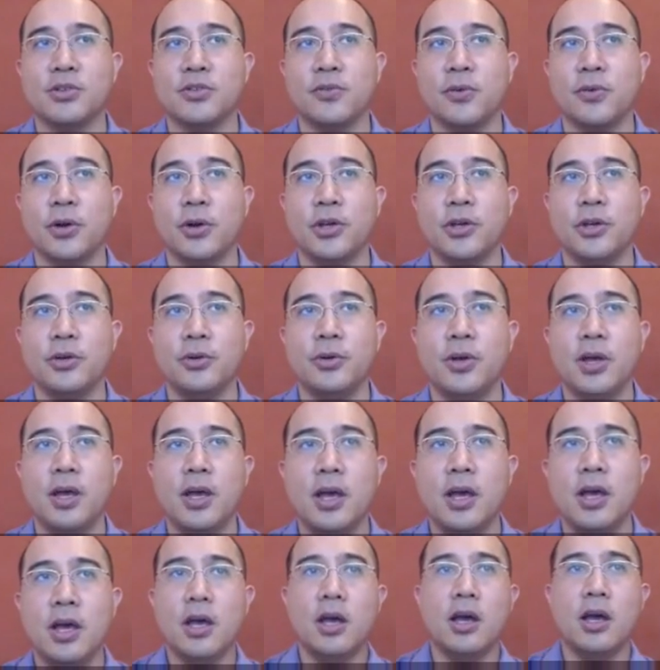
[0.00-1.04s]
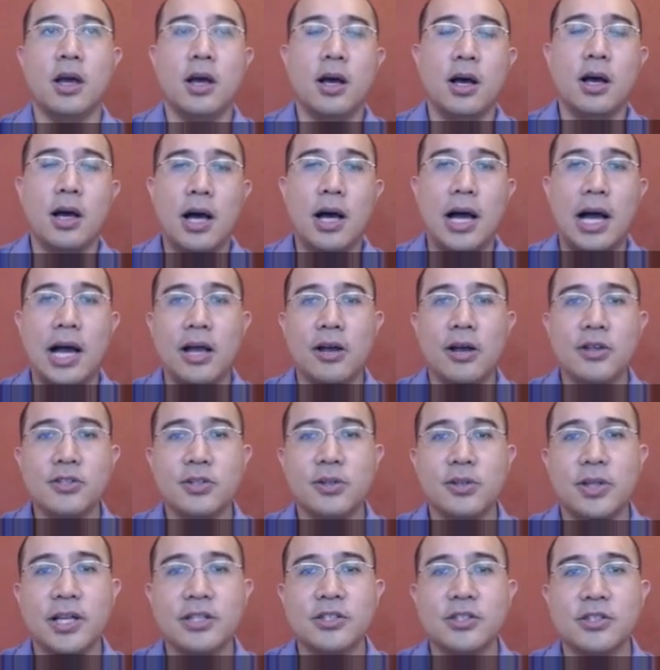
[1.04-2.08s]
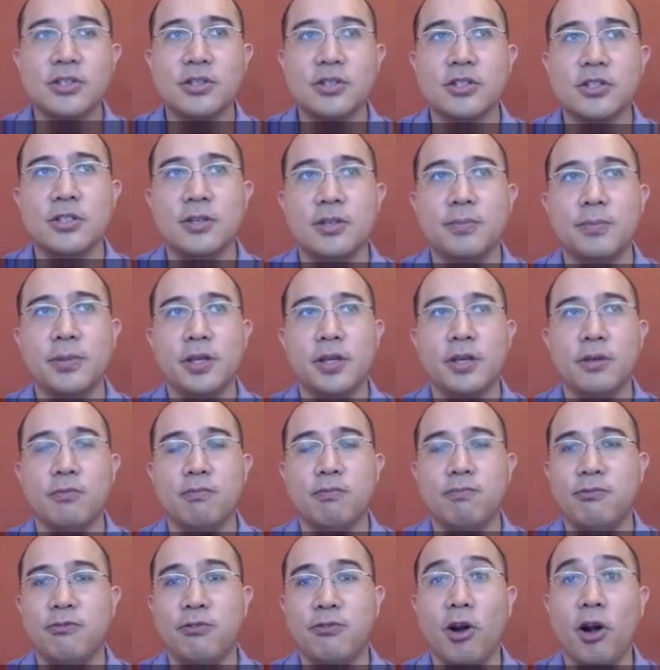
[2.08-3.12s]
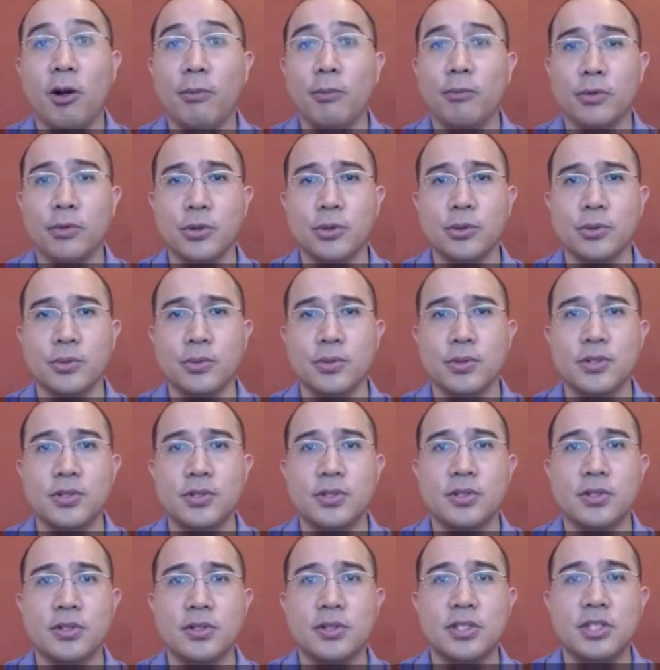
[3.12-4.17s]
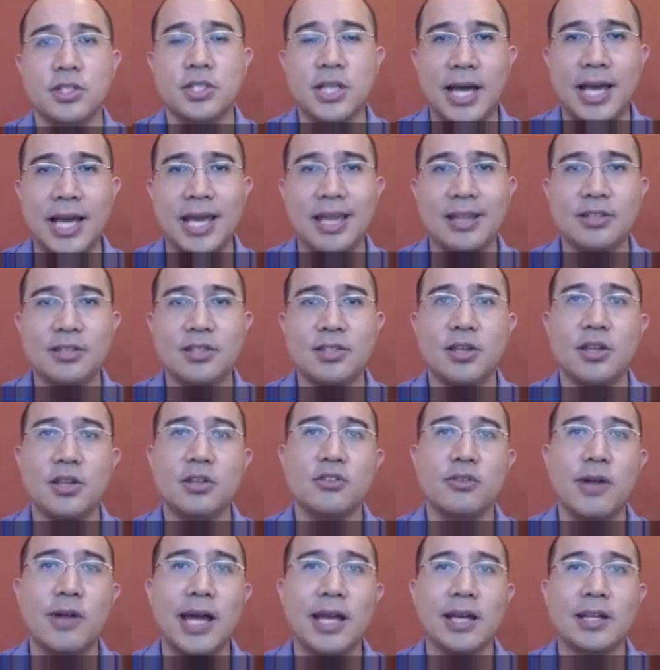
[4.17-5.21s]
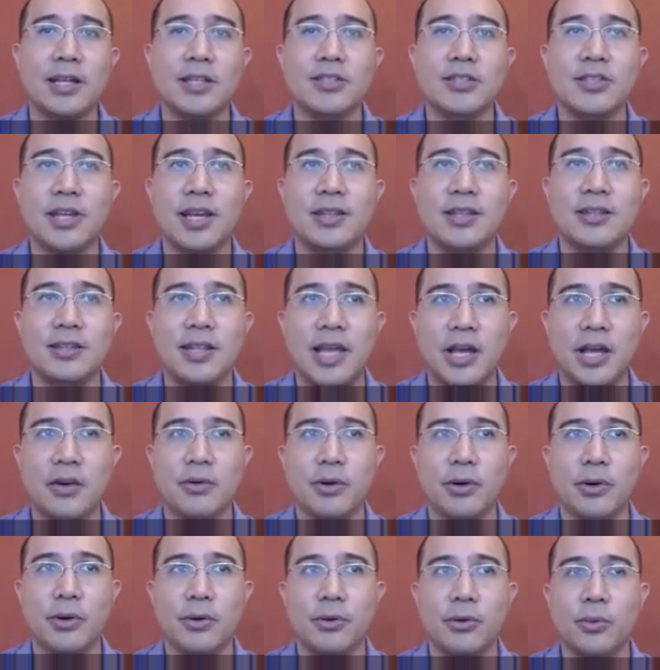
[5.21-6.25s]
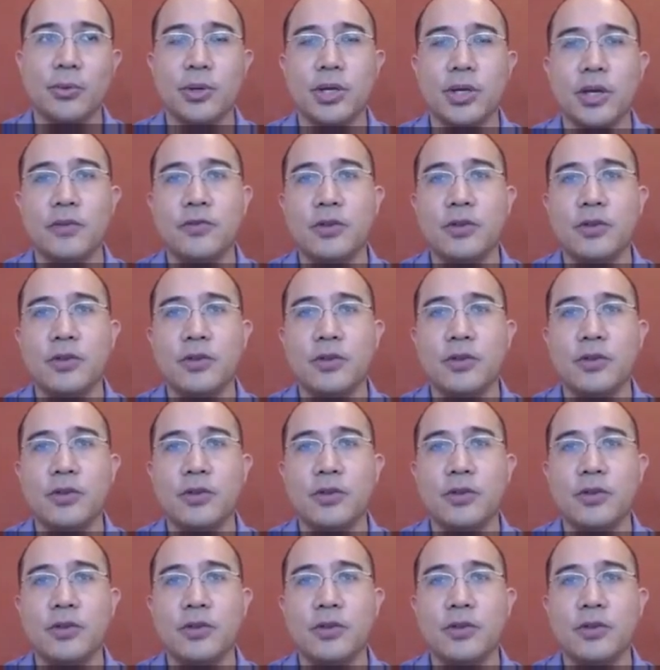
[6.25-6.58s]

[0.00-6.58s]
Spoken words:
for you. I also like to simply farm runes. Giants, dragons, and necro will give